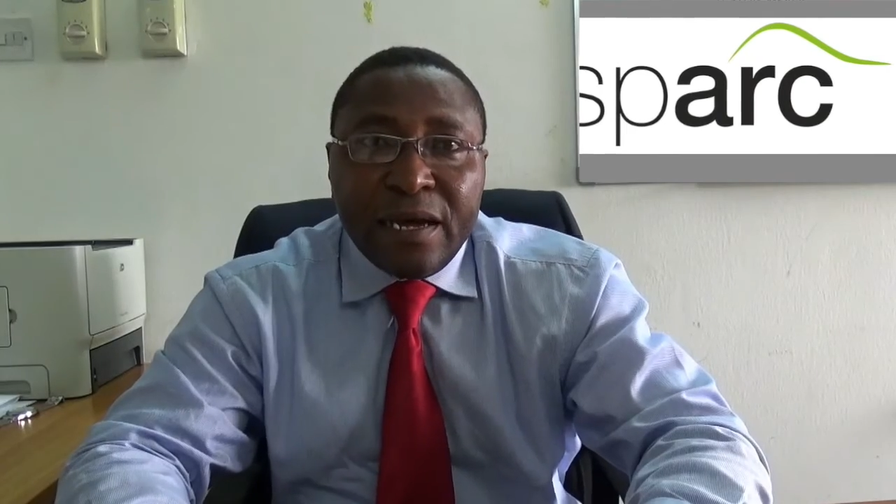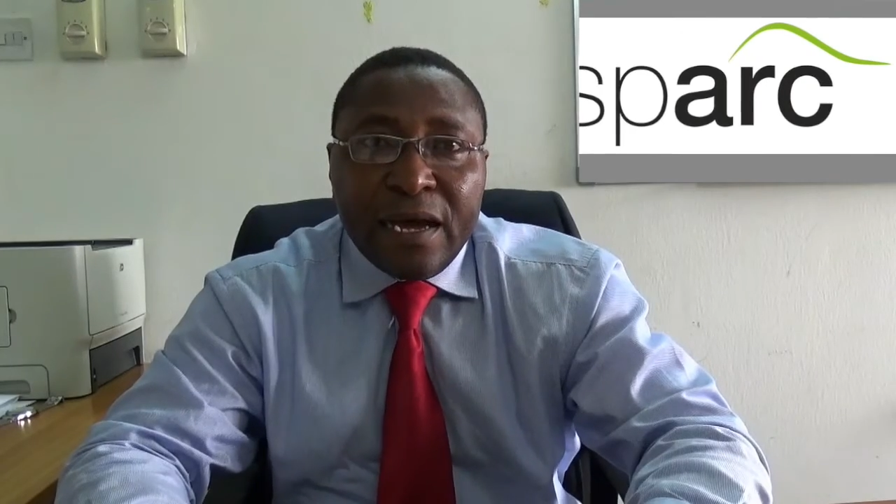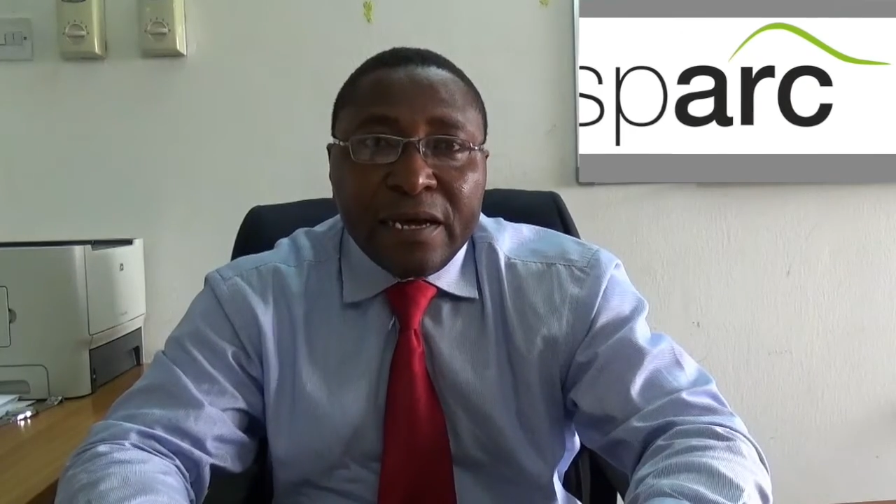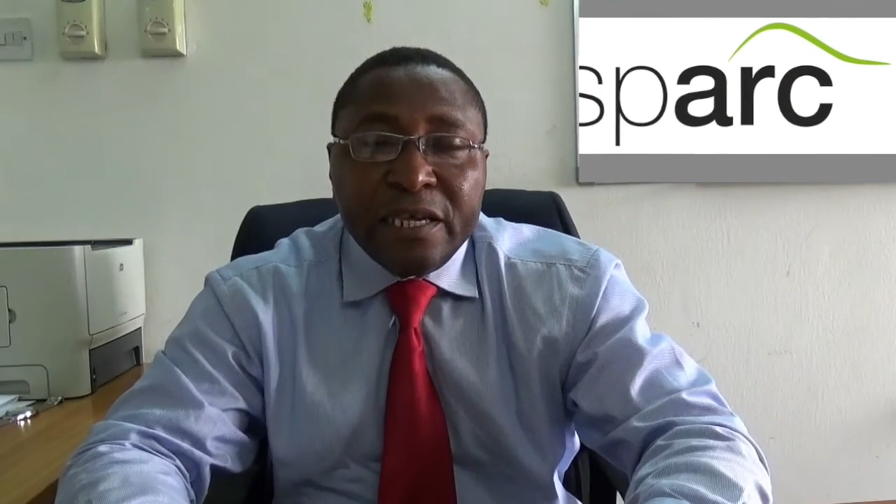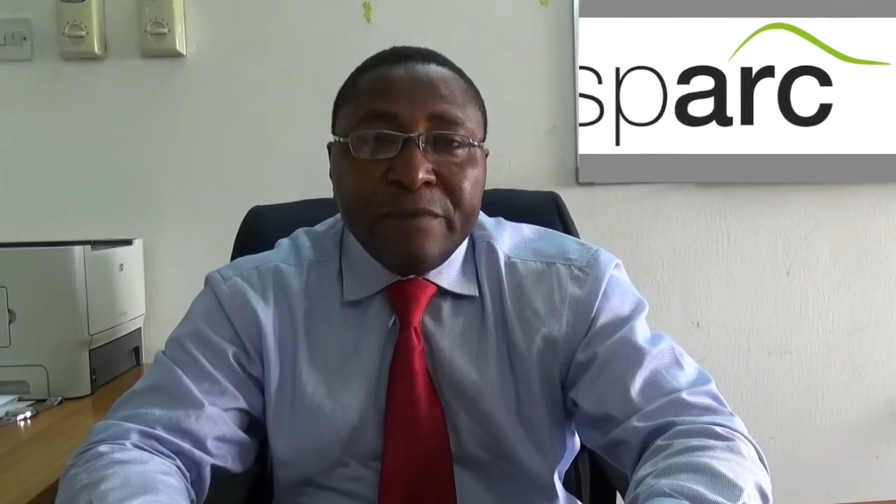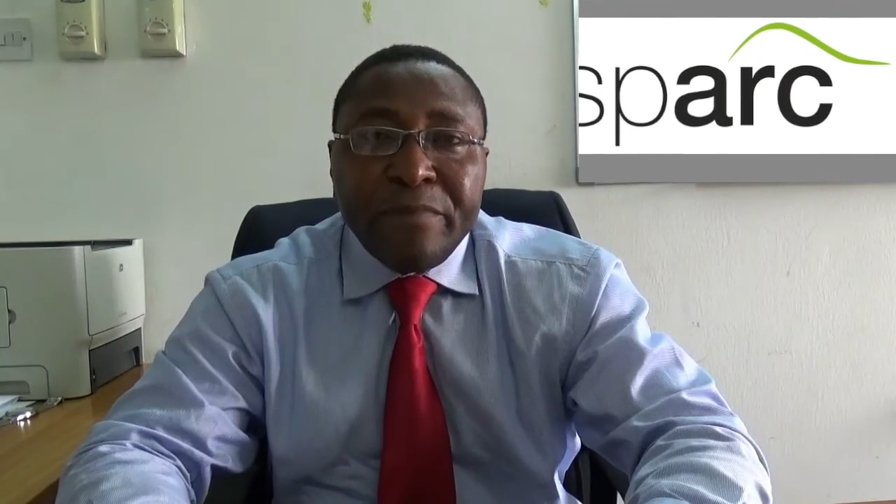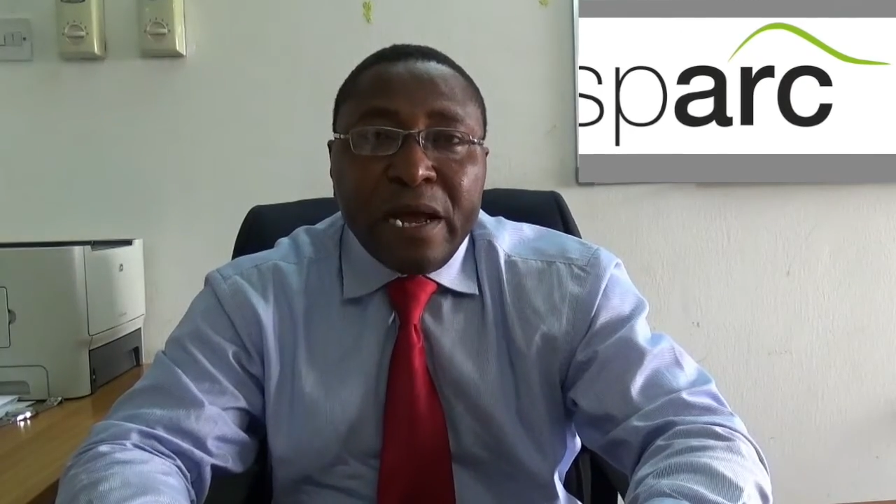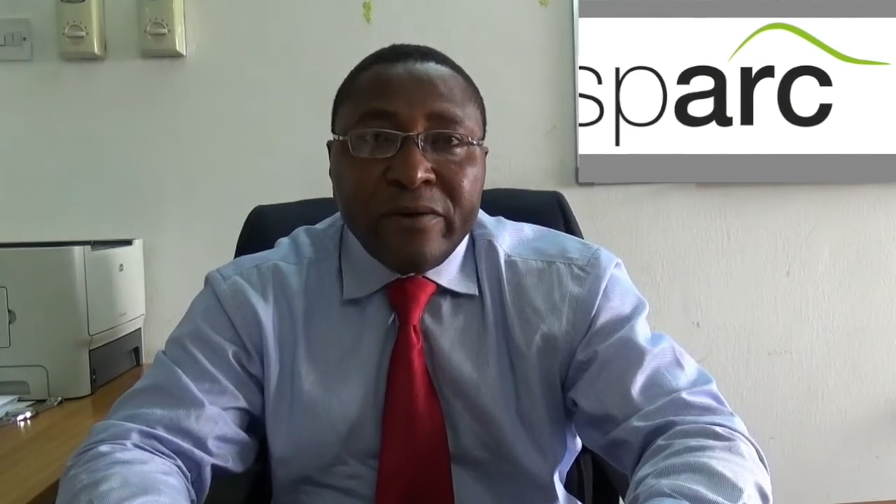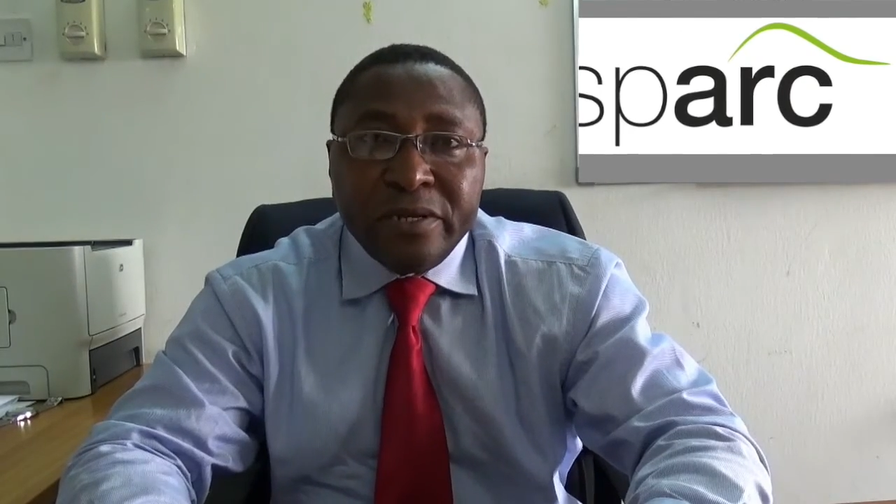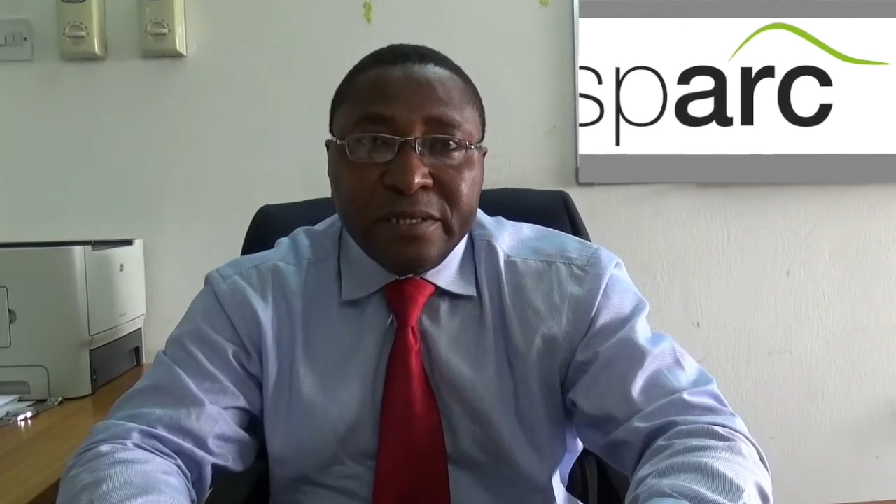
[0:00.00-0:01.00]
and key
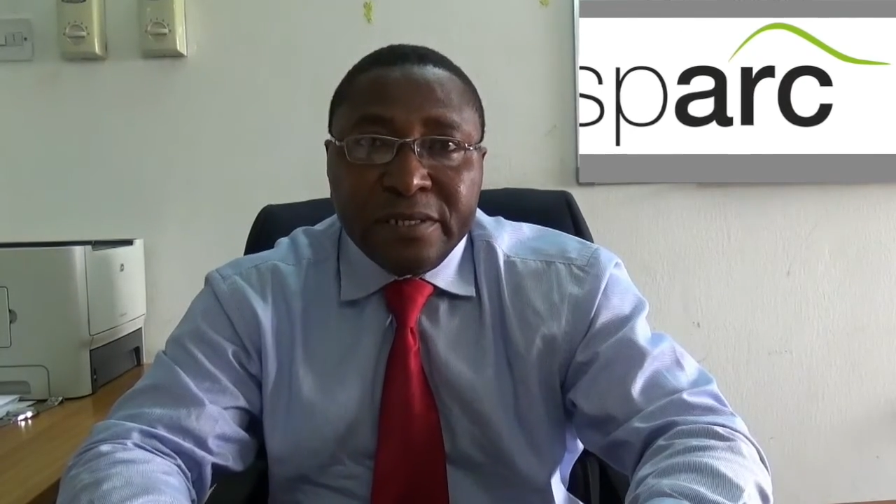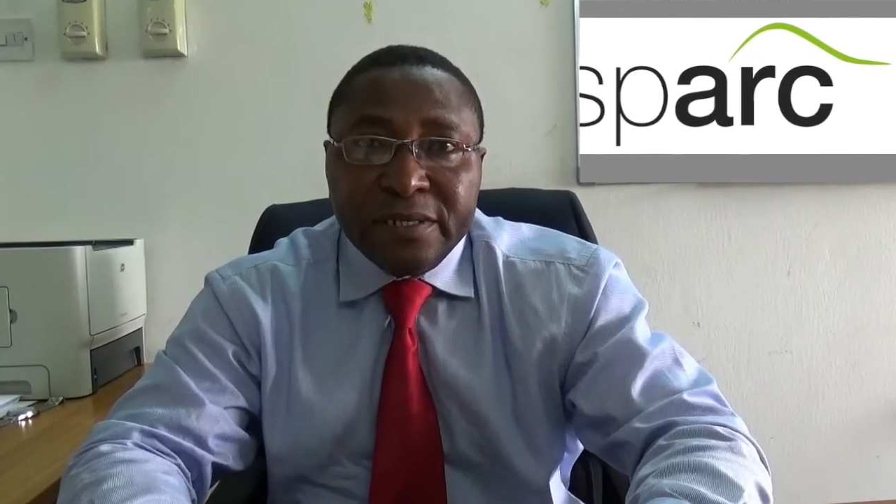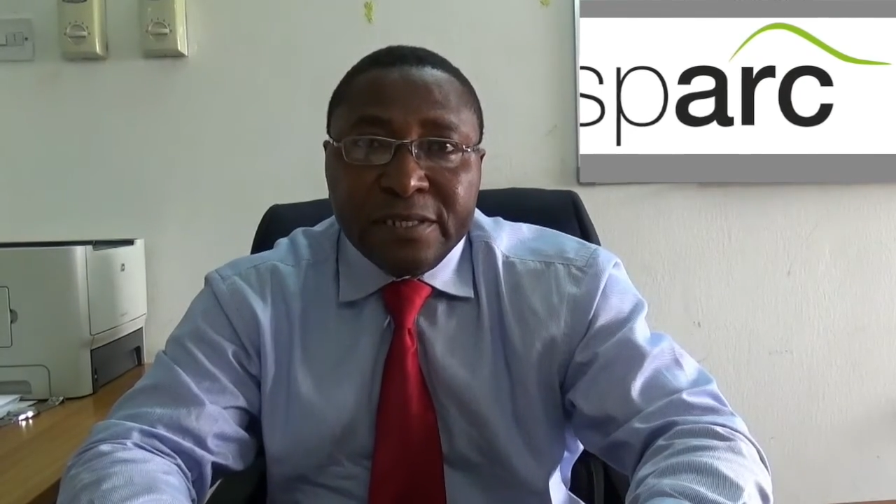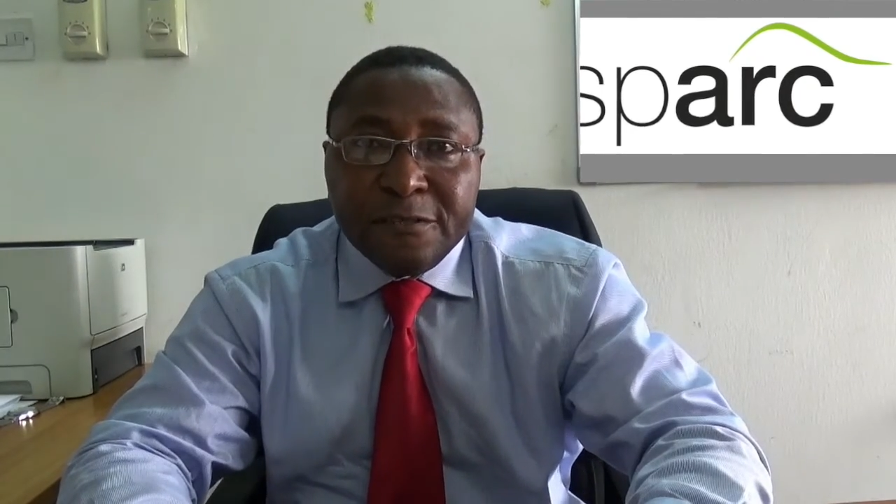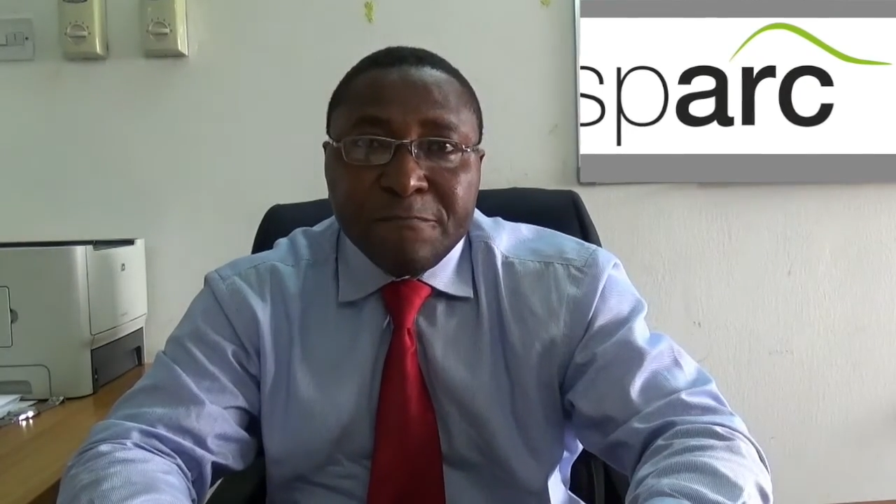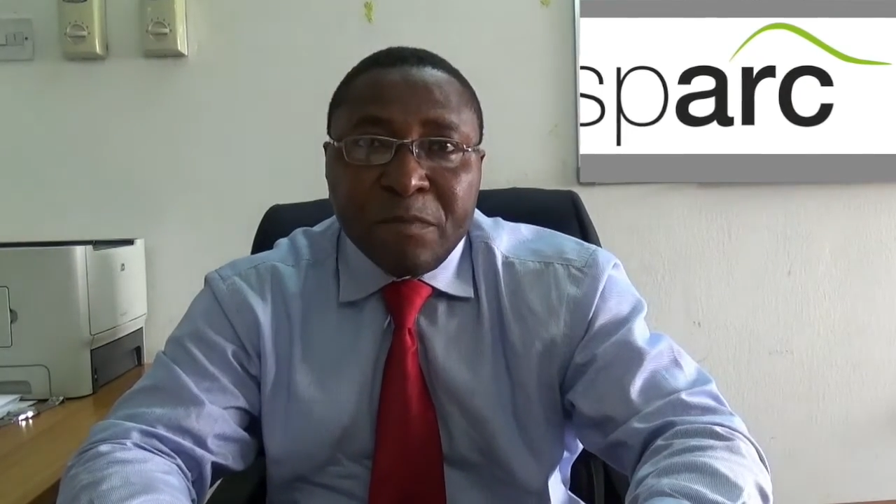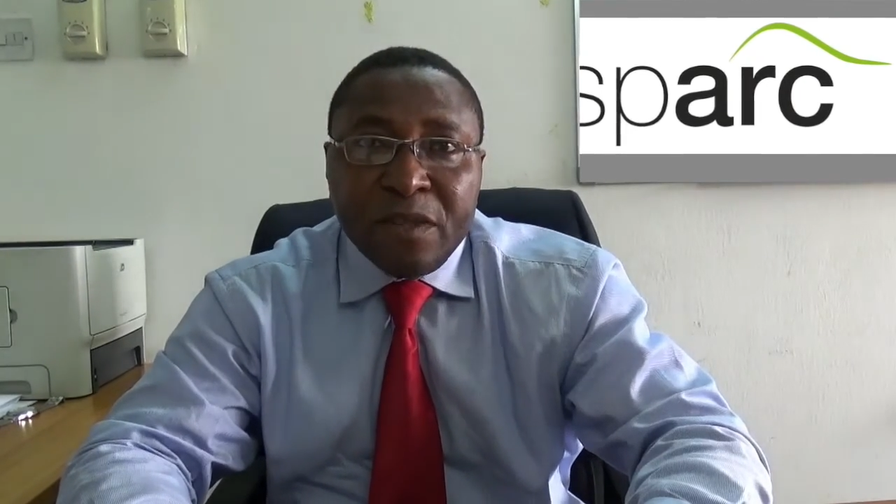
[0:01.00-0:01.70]
priorities